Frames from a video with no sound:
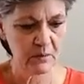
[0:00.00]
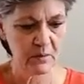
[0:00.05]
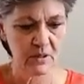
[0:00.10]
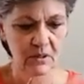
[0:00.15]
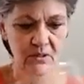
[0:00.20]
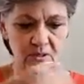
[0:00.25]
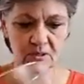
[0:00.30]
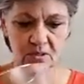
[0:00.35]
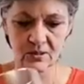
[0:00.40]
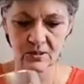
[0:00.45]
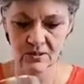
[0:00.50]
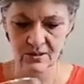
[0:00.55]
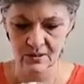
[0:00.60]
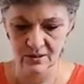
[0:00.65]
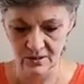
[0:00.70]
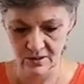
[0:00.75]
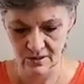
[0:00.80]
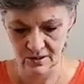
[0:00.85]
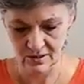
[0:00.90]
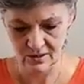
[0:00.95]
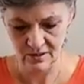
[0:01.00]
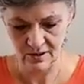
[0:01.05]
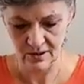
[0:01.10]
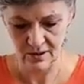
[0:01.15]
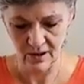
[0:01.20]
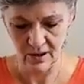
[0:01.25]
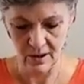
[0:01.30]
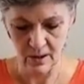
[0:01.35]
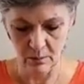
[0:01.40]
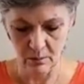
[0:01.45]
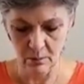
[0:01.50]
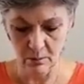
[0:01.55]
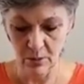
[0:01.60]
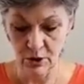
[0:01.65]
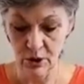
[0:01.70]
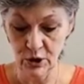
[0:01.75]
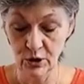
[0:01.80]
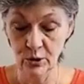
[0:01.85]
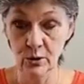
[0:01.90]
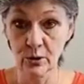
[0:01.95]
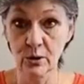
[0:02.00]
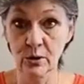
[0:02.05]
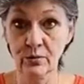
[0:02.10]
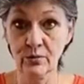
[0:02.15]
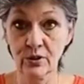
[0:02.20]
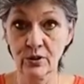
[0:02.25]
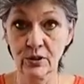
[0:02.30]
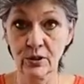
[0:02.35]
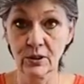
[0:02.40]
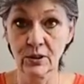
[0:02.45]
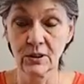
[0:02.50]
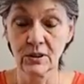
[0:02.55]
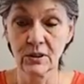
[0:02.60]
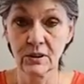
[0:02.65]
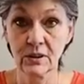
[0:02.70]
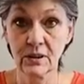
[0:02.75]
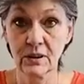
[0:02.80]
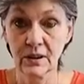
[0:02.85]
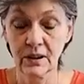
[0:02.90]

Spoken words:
this beautiful